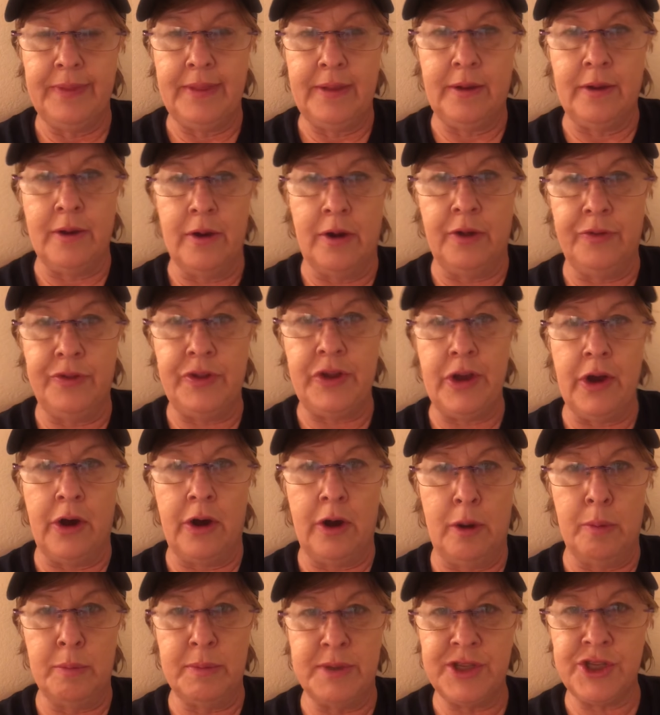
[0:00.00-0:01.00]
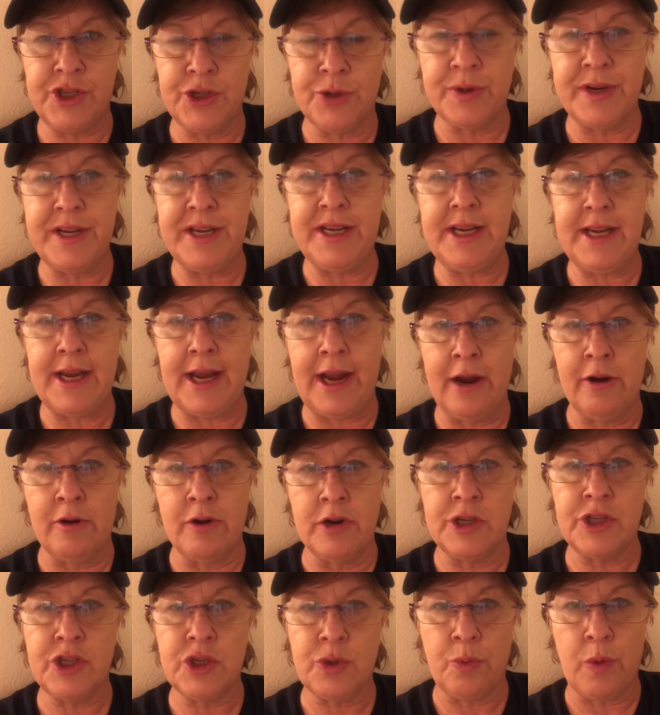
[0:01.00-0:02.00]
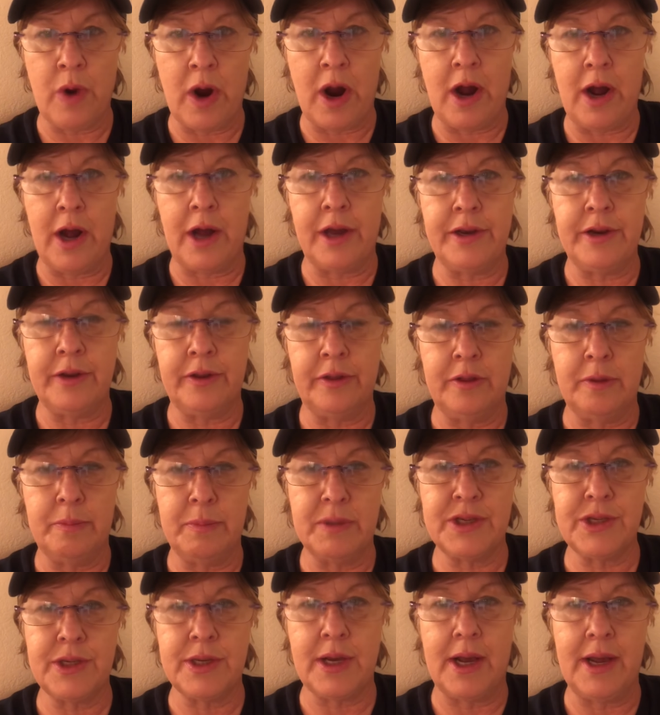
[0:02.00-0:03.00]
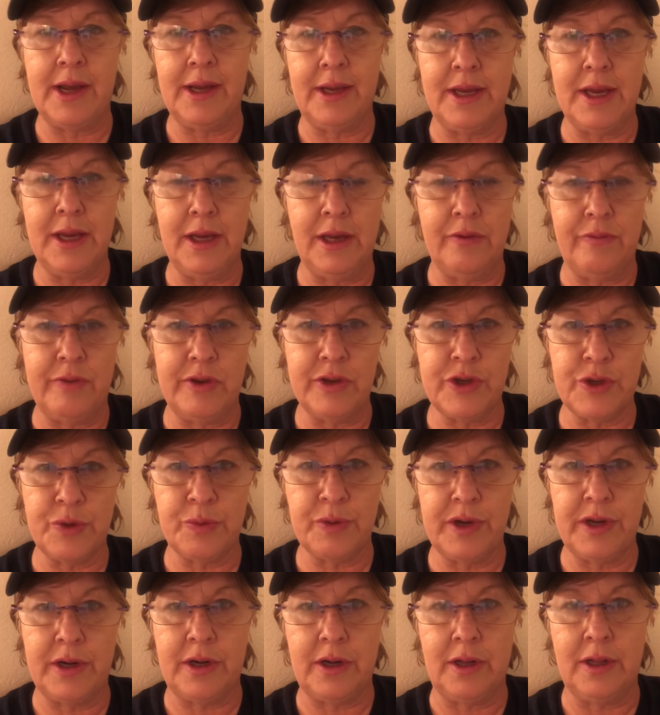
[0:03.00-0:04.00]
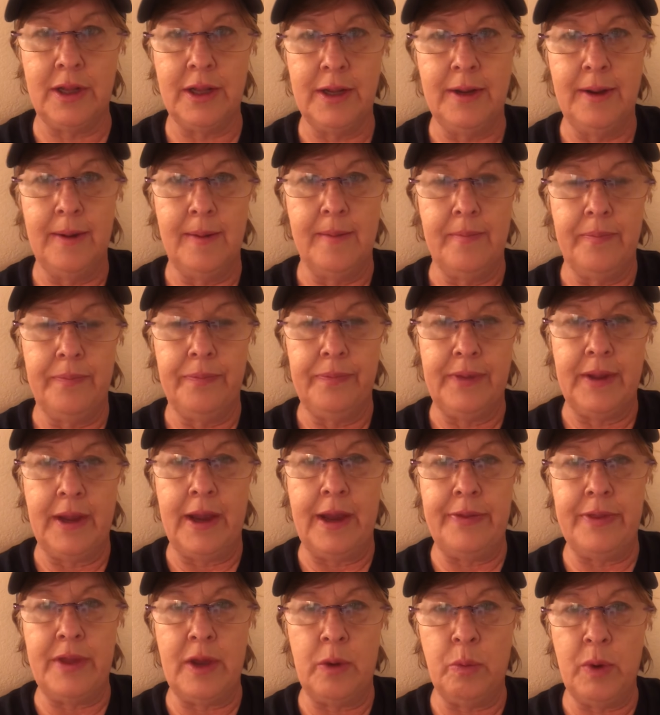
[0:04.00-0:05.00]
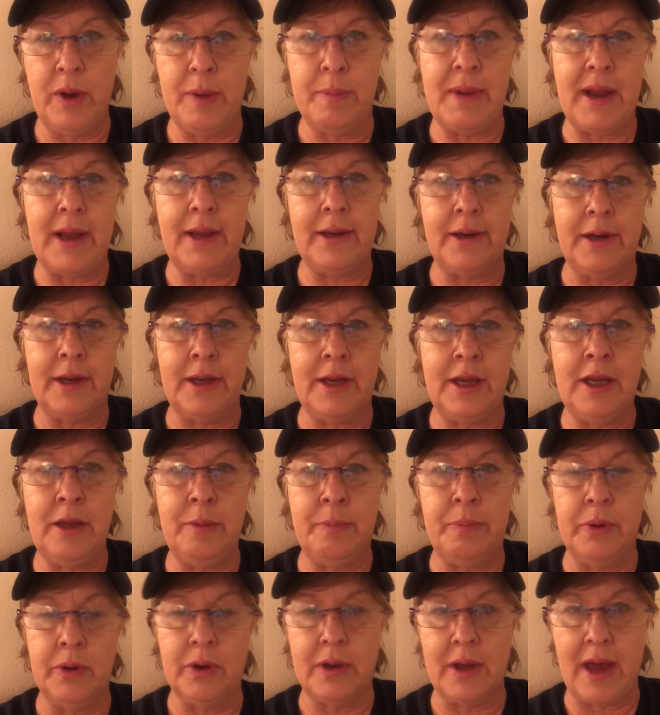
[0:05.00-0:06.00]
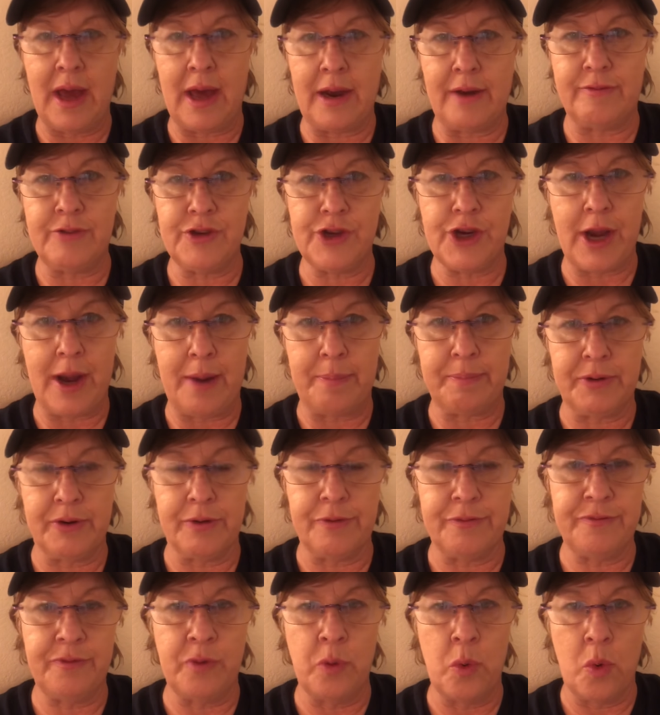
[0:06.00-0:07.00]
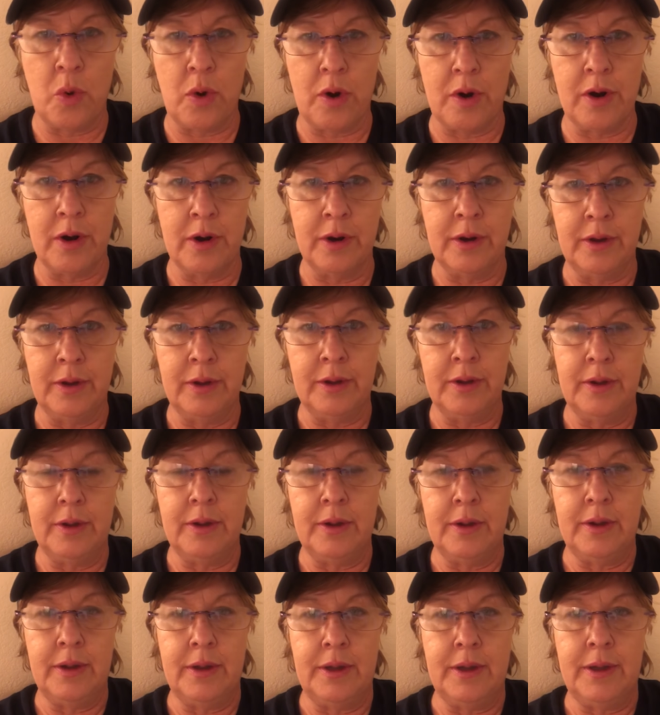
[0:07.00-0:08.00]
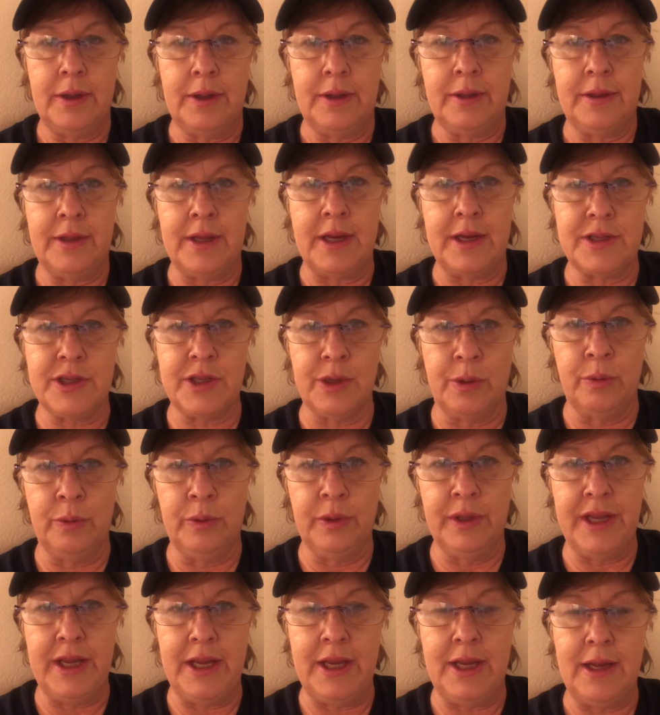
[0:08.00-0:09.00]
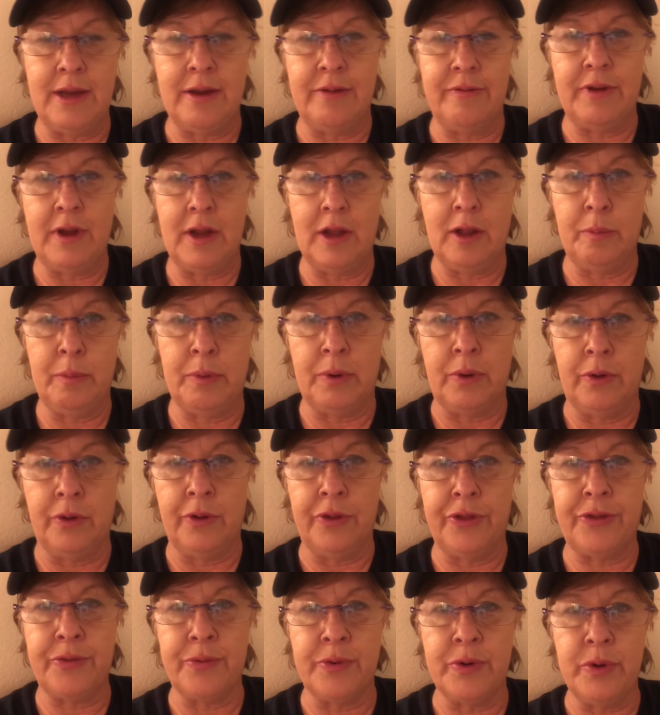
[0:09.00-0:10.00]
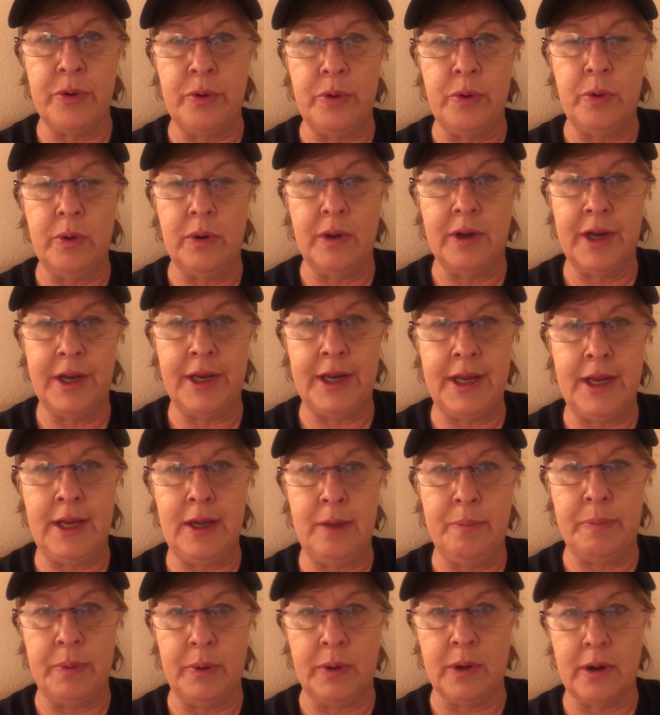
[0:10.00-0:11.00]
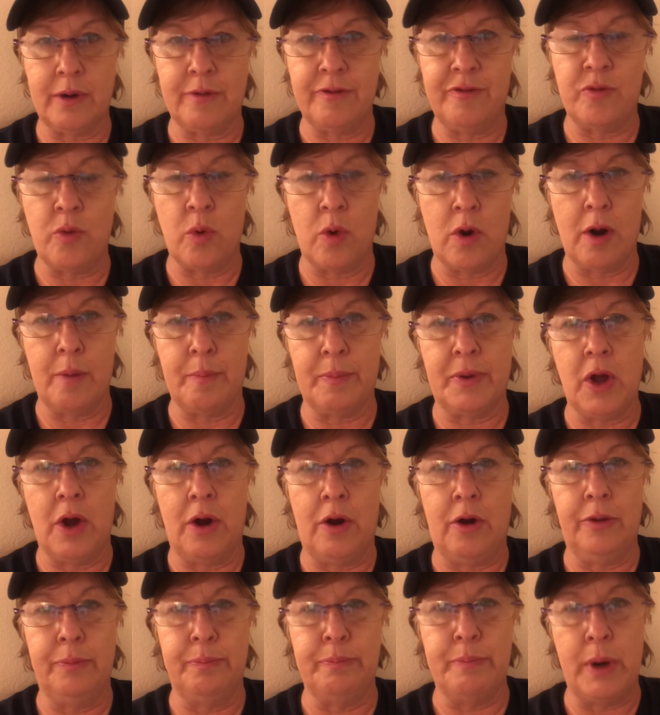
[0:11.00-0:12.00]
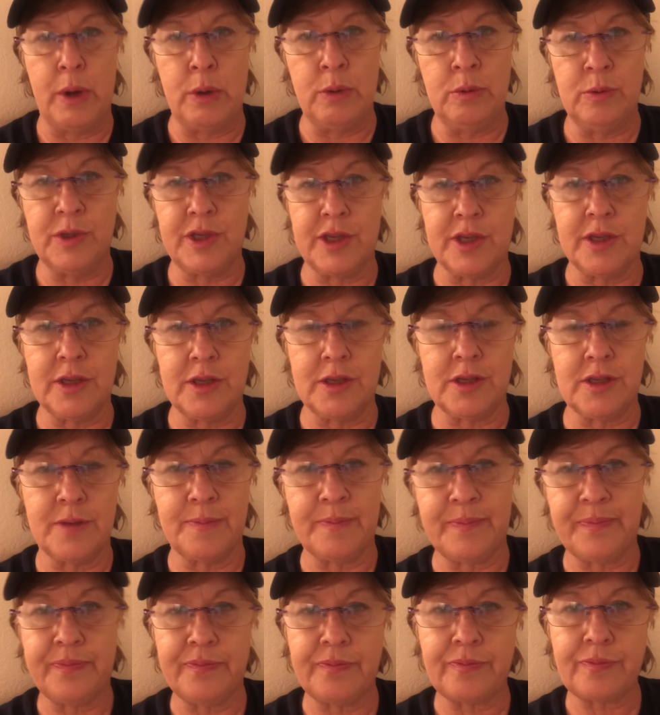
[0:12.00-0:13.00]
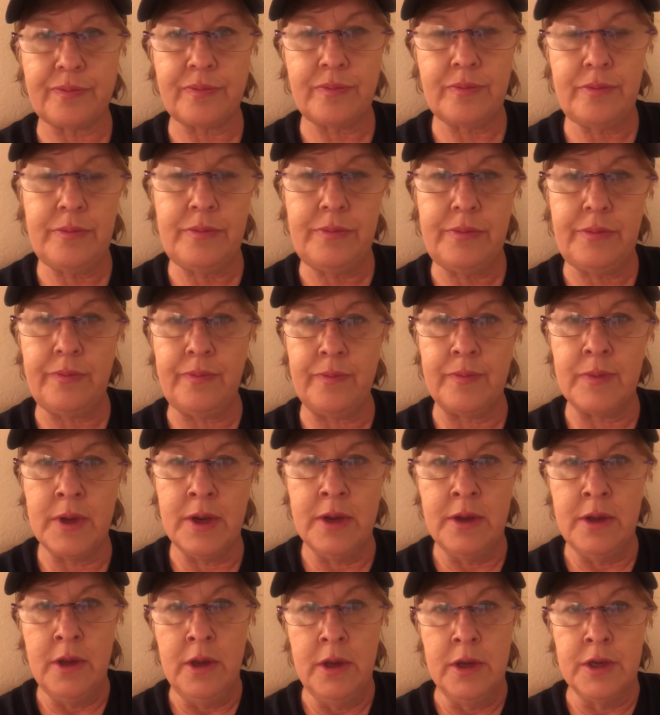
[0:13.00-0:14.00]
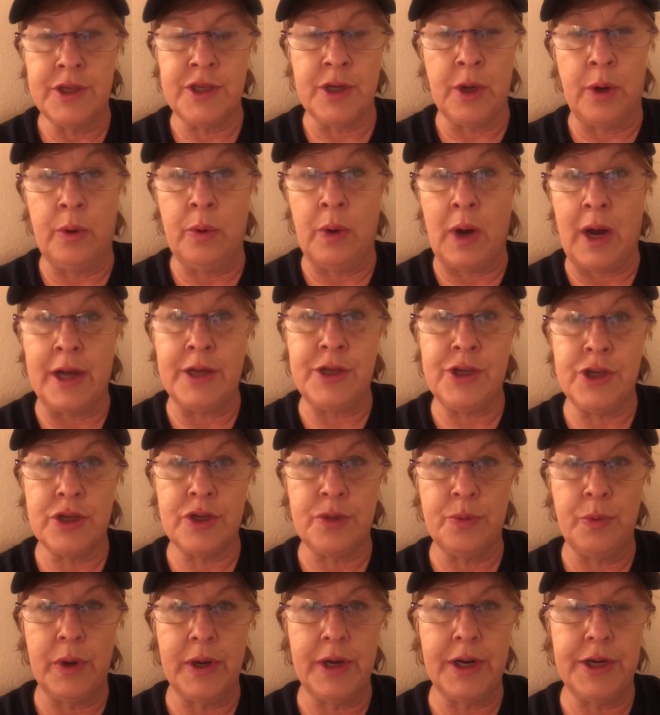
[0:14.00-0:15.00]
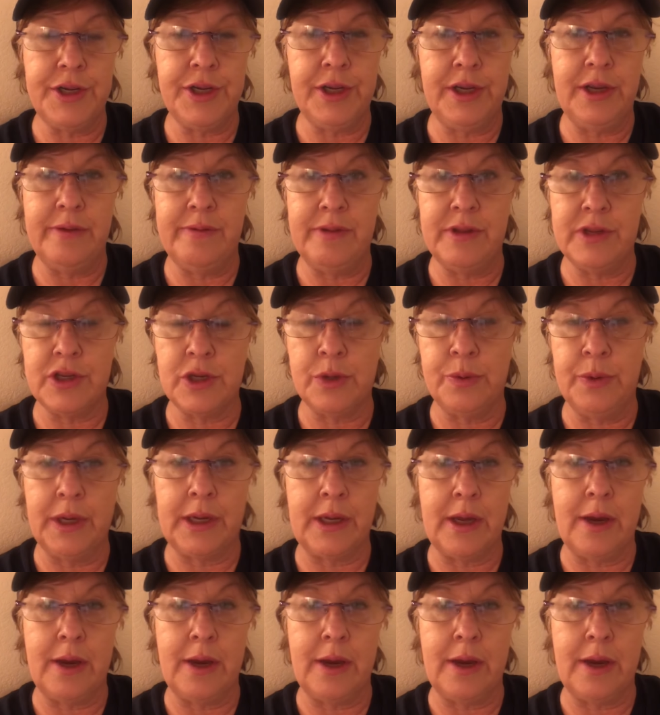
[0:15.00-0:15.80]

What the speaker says: called The Almond Tree, Aaron's Rod, The Messiah, King of Israel. And then we made an ebook out of chapter 4 that's only available through an ebook form called Moses. So I just wanted to give you this quick